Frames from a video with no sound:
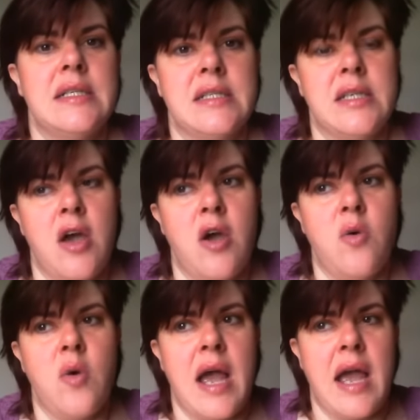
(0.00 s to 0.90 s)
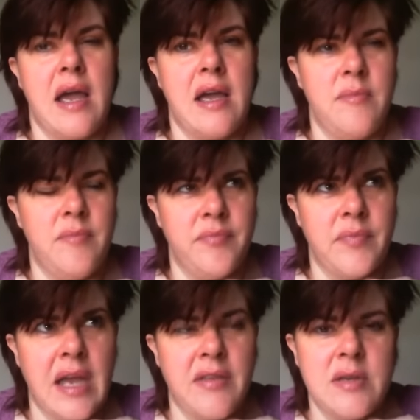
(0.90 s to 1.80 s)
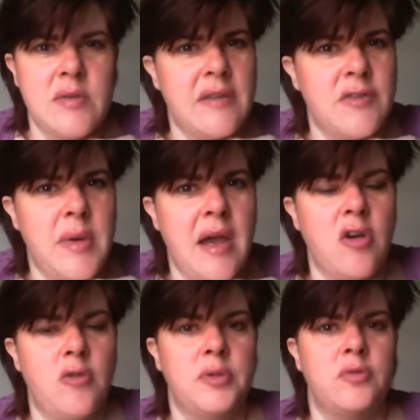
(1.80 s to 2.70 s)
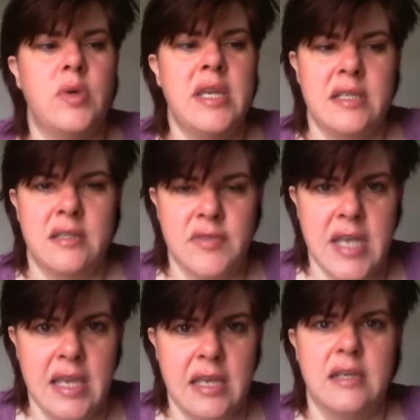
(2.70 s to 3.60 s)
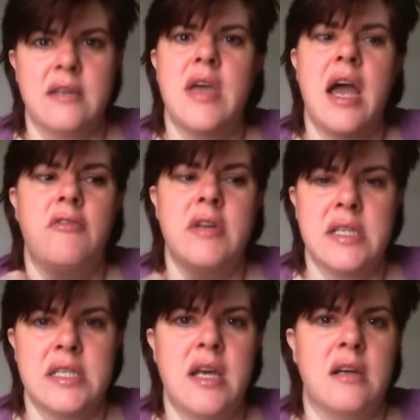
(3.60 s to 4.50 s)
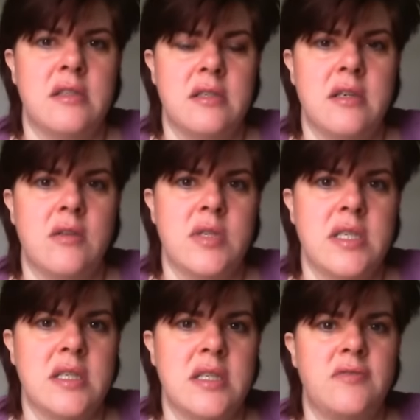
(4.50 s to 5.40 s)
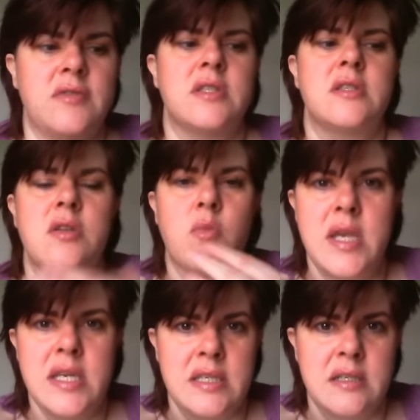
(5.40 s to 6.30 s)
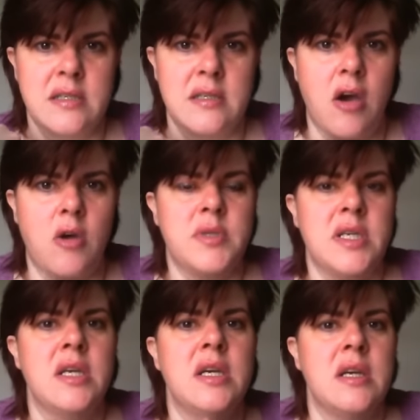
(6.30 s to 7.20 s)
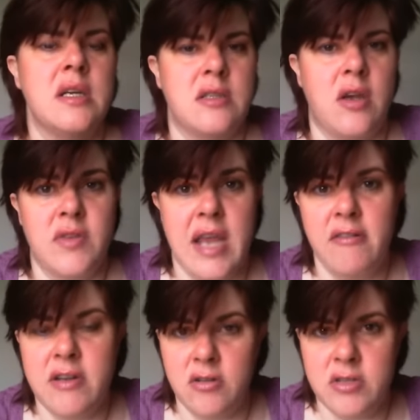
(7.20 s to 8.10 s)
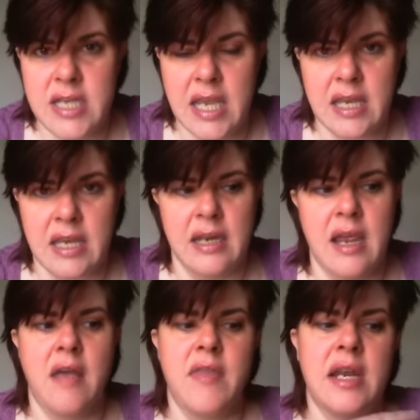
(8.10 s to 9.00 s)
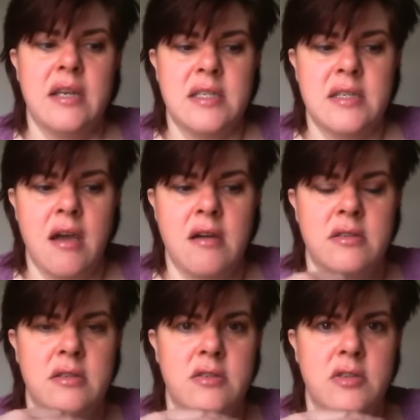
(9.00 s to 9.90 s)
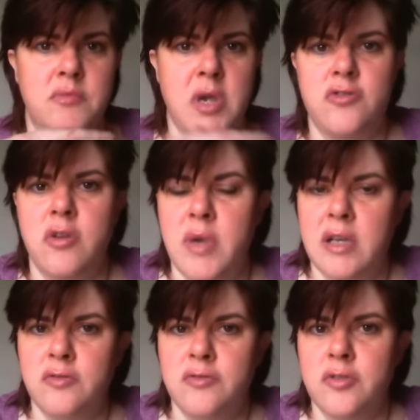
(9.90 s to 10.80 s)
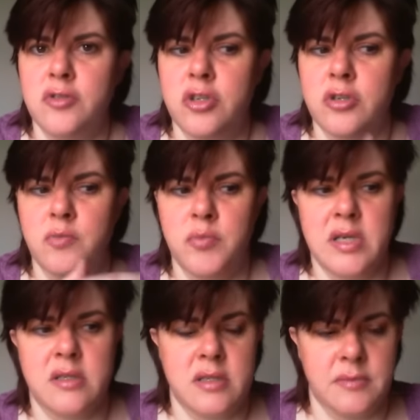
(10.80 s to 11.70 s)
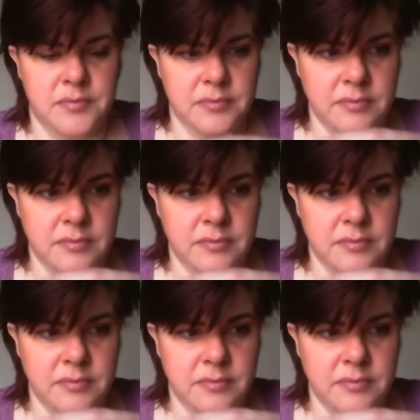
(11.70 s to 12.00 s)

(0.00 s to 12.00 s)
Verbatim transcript: So um, I think it was after about a couple of weeks of taking it that I really started to notice the differences. The wheezing stopped, so I've carried on taking it, and then I started measuring my lung function because